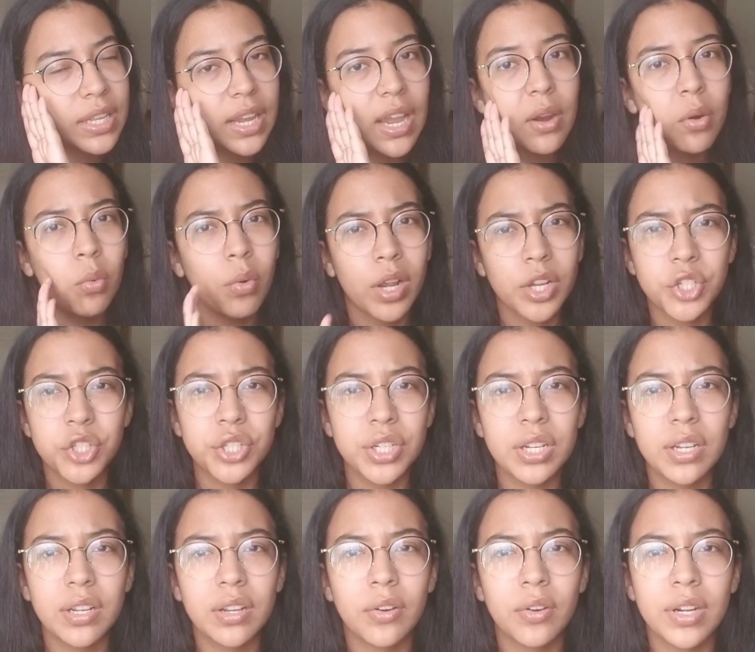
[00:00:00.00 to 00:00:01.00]
like I rushed
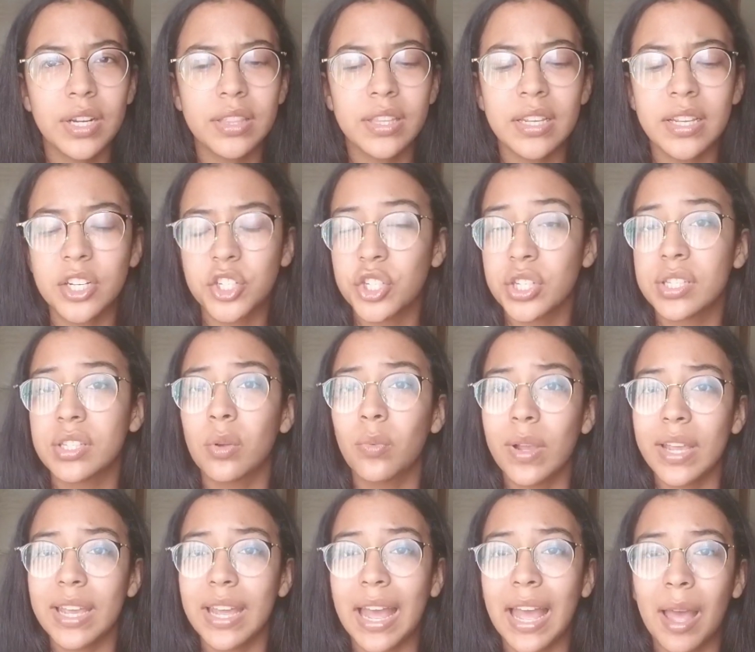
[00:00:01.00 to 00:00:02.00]
it or anything, it's just the
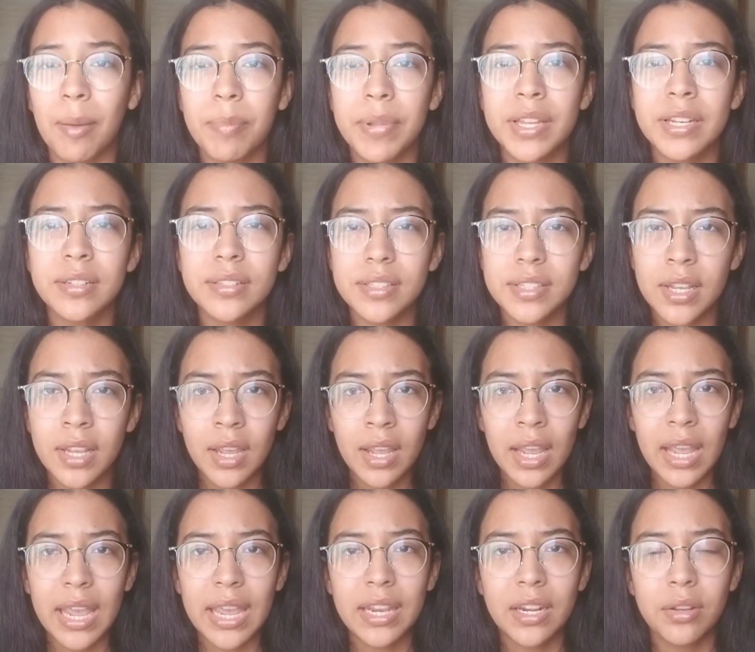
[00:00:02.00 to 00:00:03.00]
way it happened.
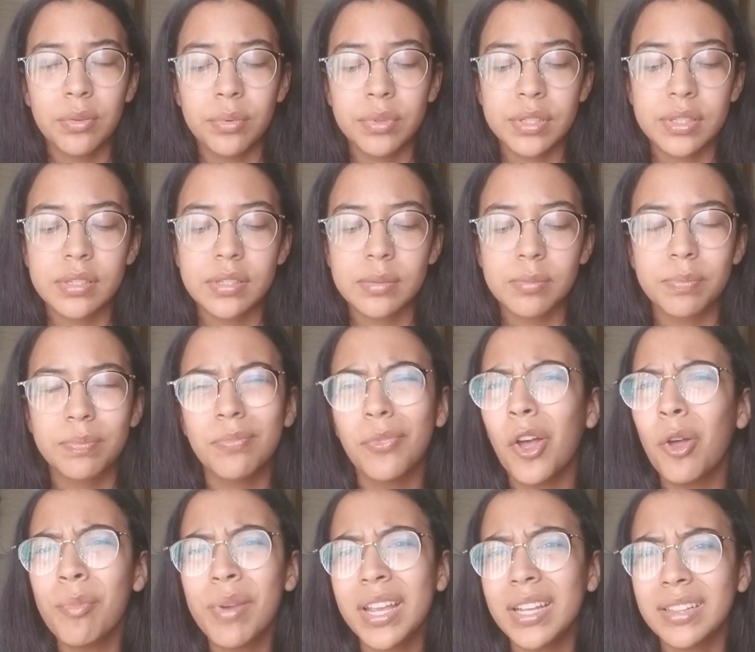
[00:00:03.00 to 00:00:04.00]
And it was
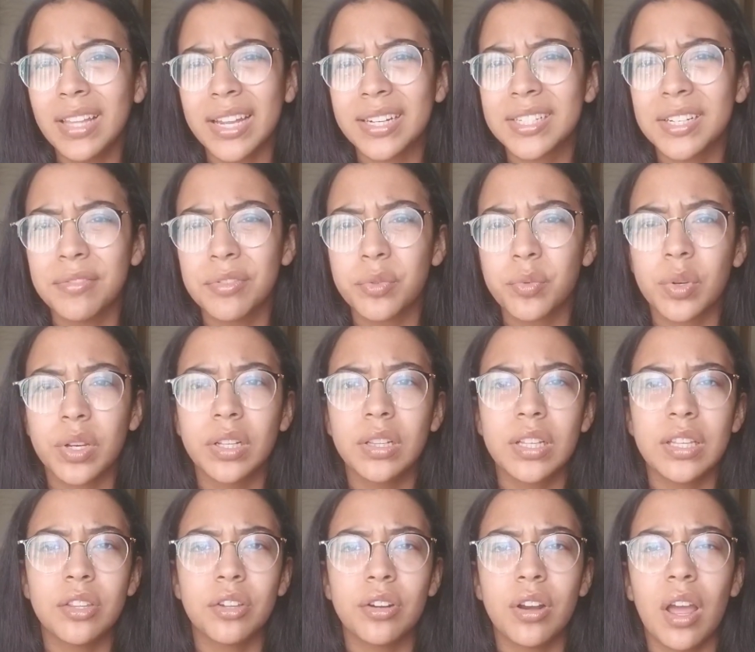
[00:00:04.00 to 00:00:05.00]
all my electives,
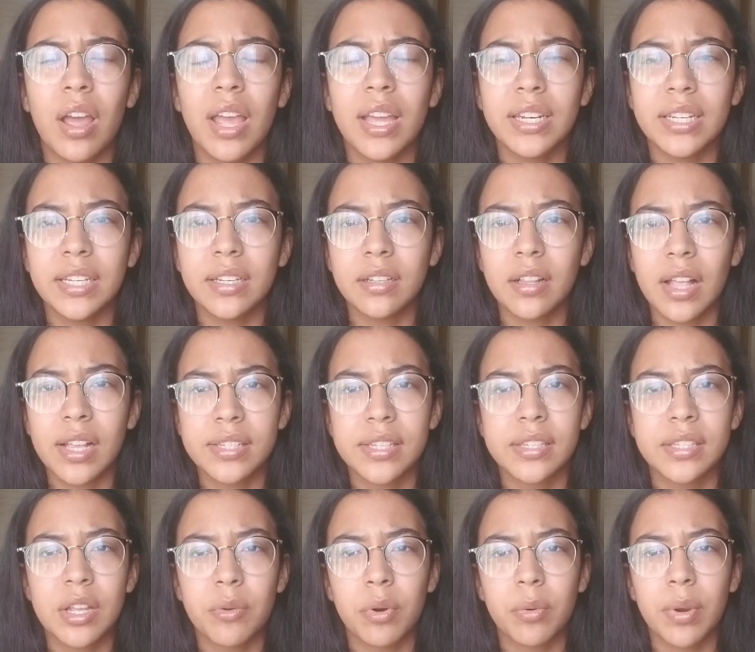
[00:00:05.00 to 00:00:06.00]
really. They're not any
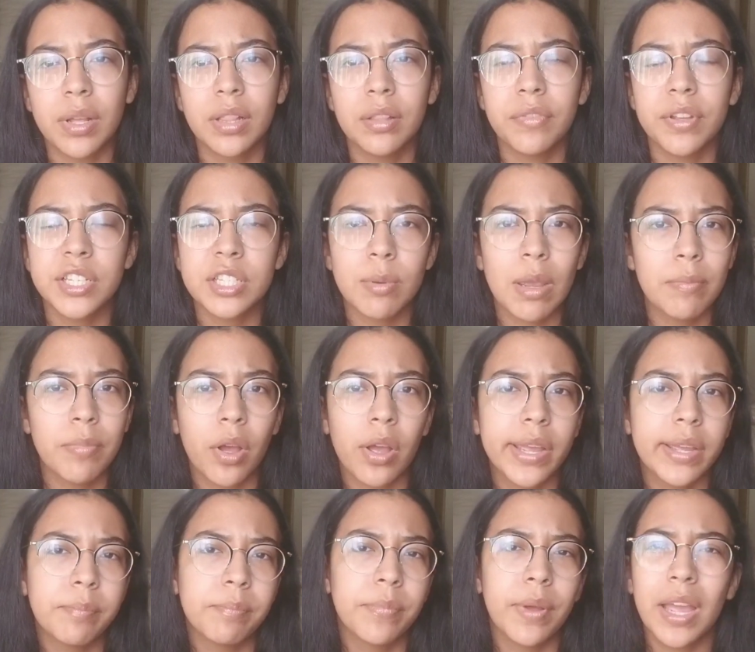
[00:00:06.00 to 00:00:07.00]
classes that were relevant to
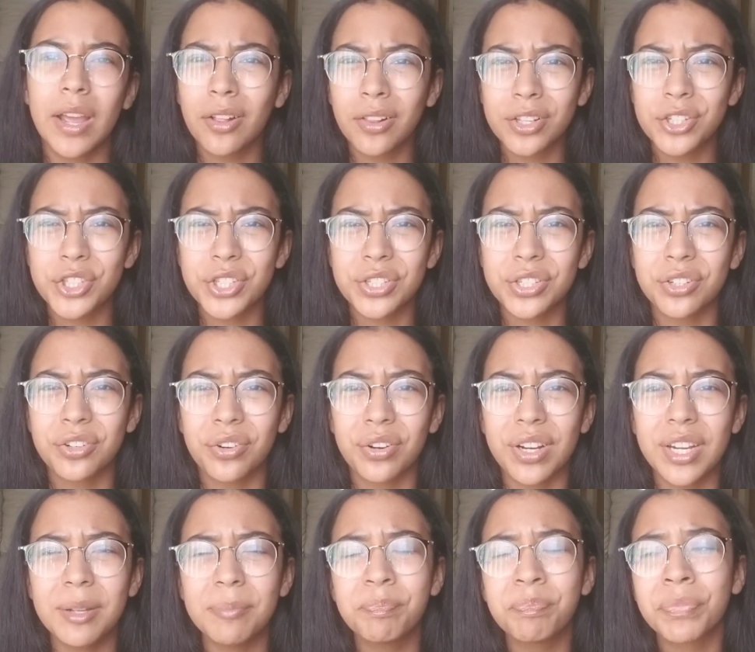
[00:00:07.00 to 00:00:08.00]
my biology
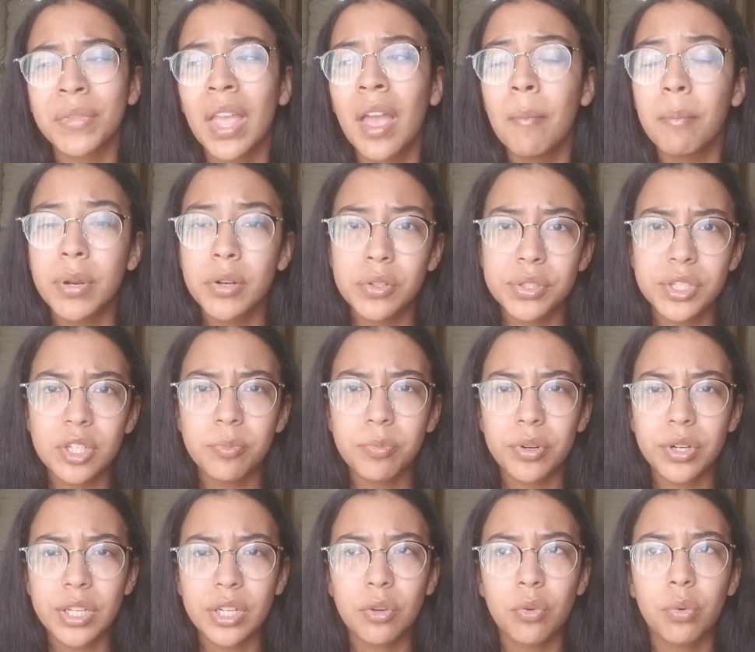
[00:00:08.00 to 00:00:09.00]
degree, but it was still
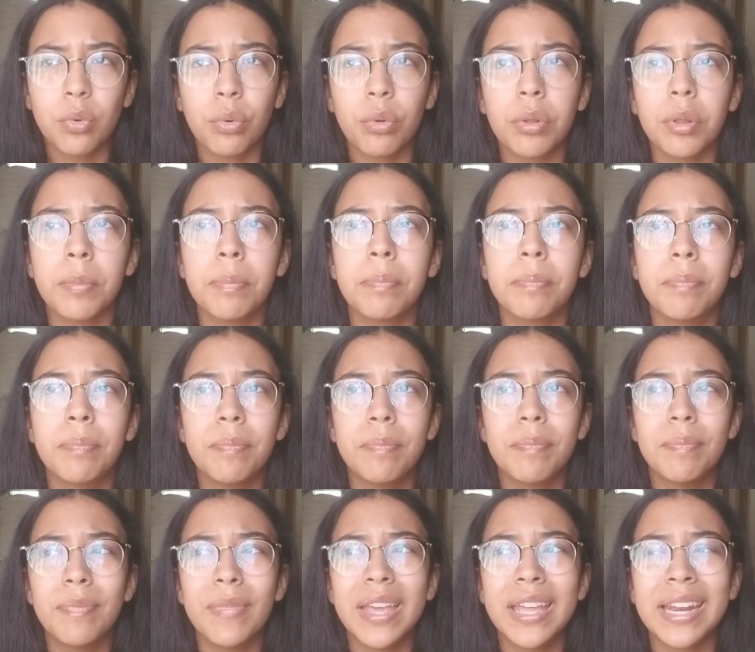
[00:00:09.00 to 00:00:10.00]
pretty cool.
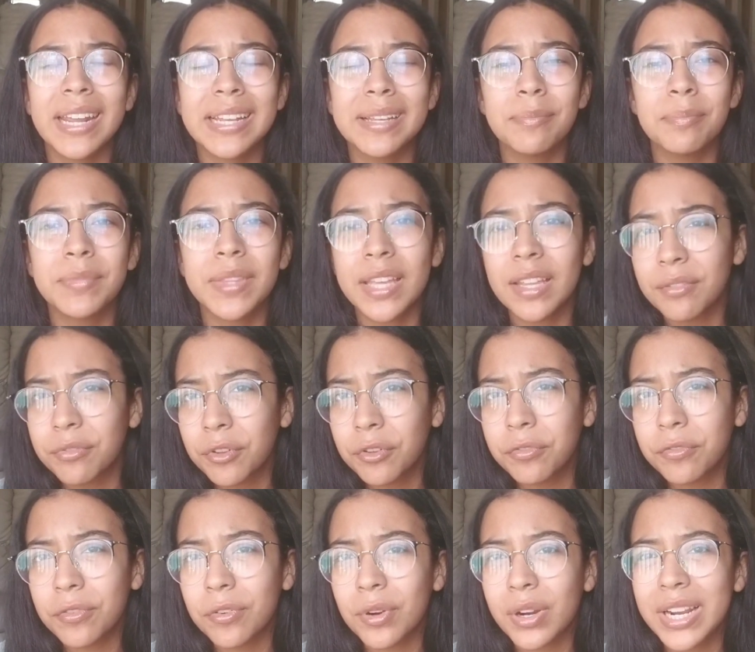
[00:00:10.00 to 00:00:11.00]
And I'm thankful
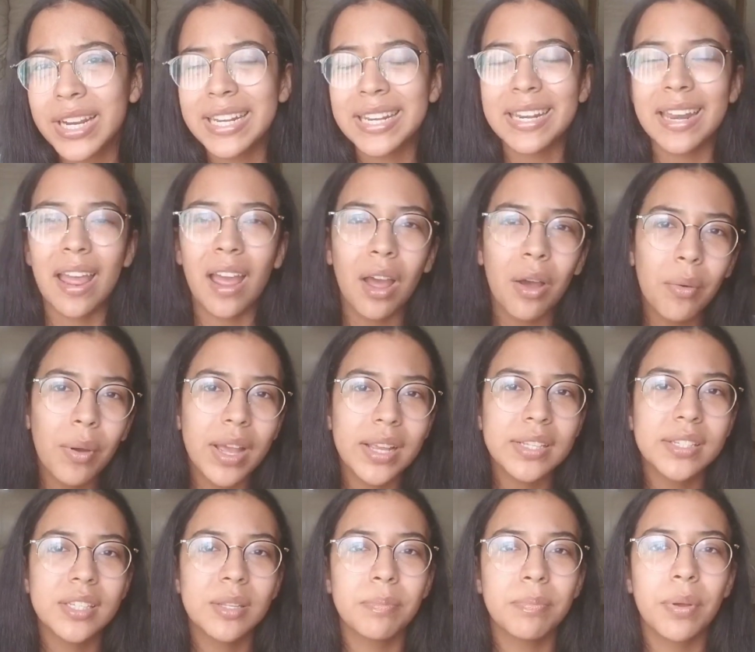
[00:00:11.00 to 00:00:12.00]
for it now, I
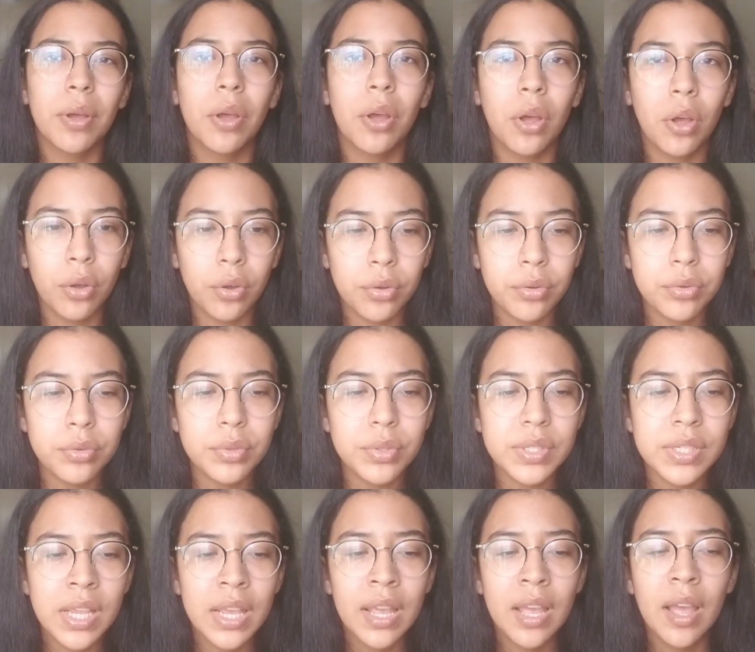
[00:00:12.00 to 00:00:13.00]

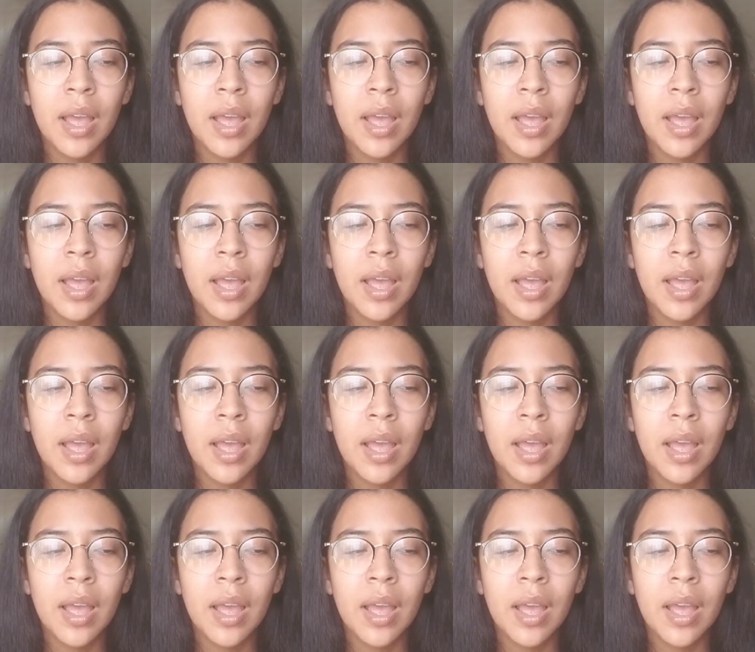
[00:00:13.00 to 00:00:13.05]
suppose.